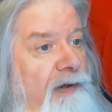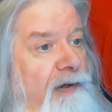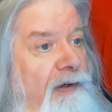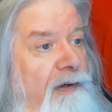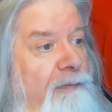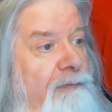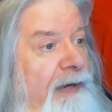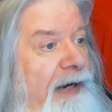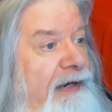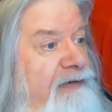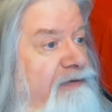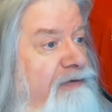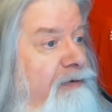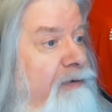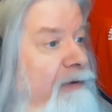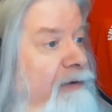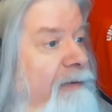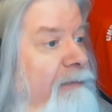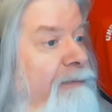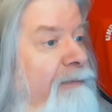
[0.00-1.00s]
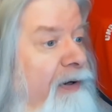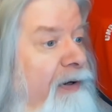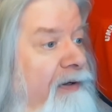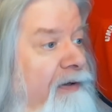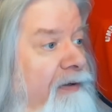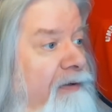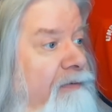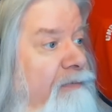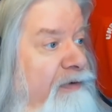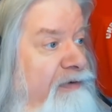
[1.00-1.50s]
a magical
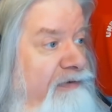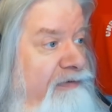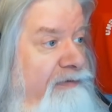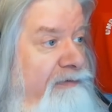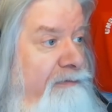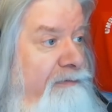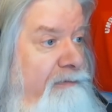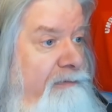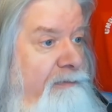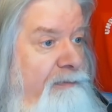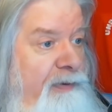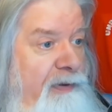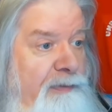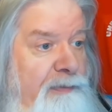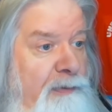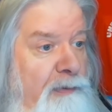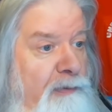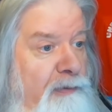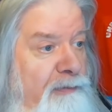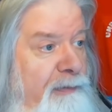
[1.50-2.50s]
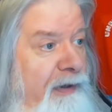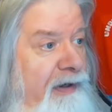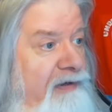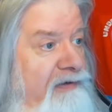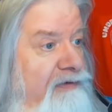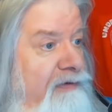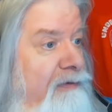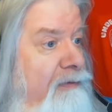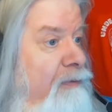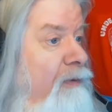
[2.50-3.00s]
empire in which people with
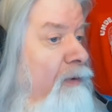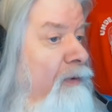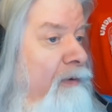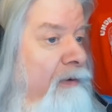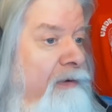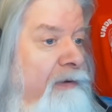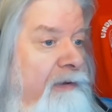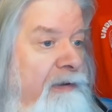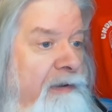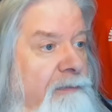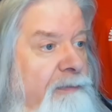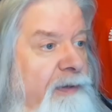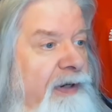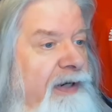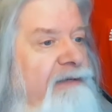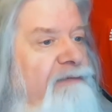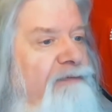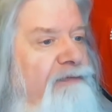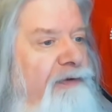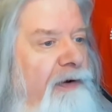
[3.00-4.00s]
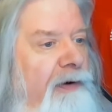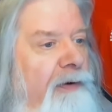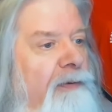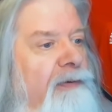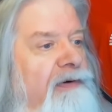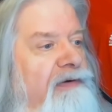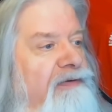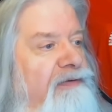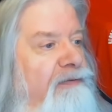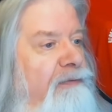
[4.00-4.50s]
magic rule. But it
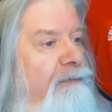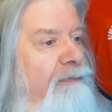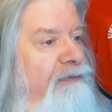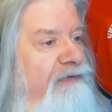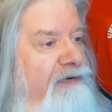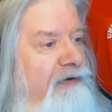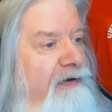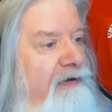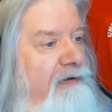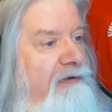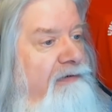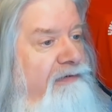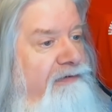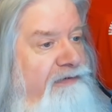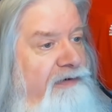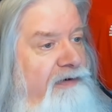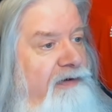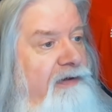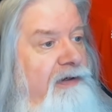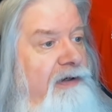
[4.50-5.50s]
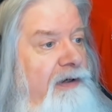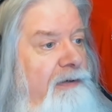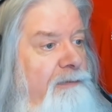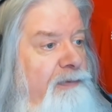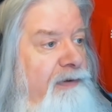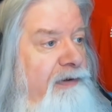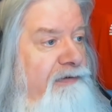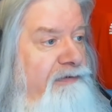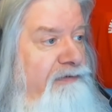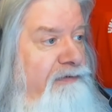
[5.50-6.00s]
varies from city to city and
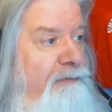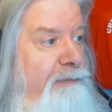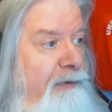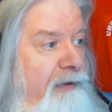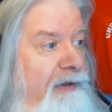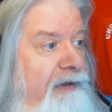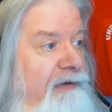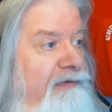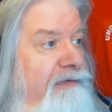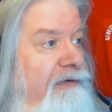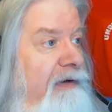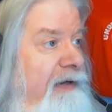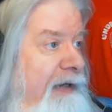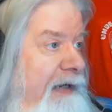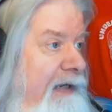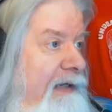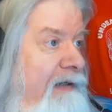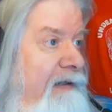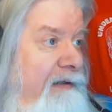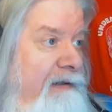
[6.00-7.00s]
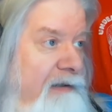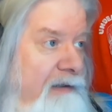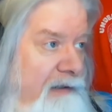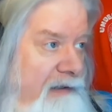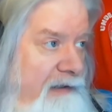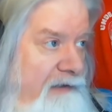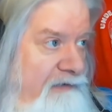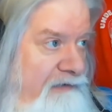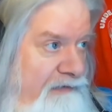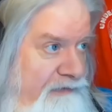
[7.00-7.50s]
place to place. Again,
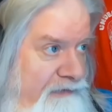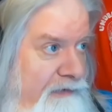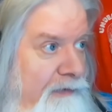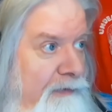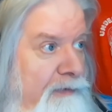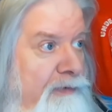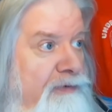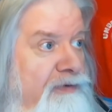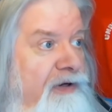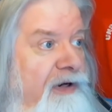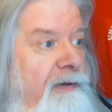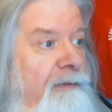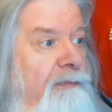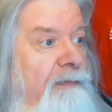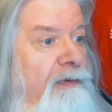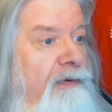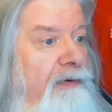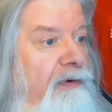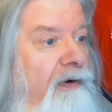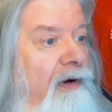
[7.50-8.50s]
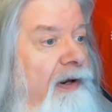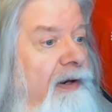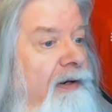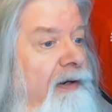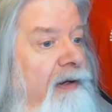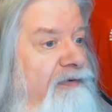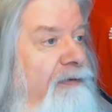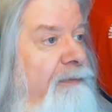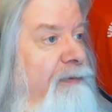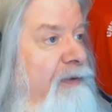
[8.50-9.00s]
it's a stereotype, not
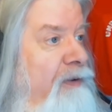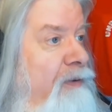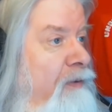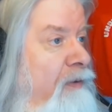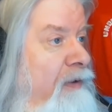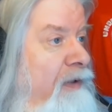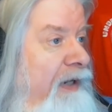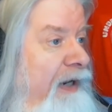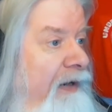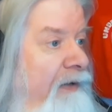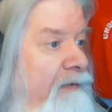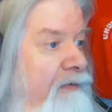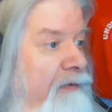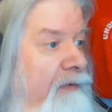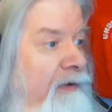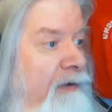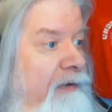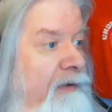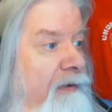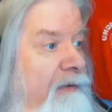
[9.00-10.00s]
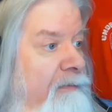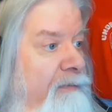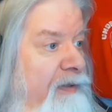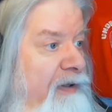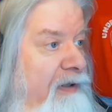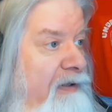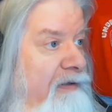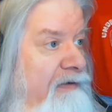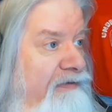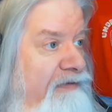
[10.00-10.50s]
something you can count on
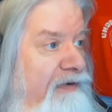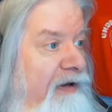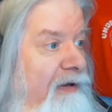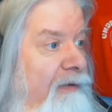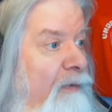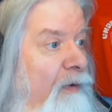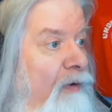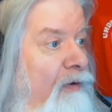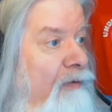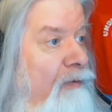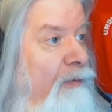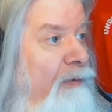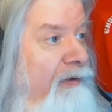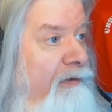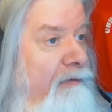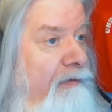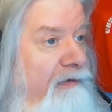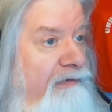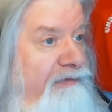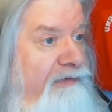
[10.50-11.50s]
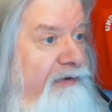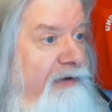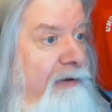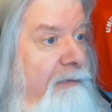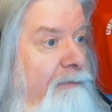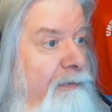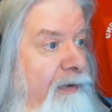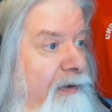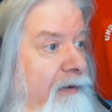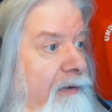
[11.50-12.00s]
being the same all the way across the
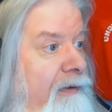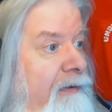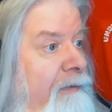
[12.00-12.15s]
empire.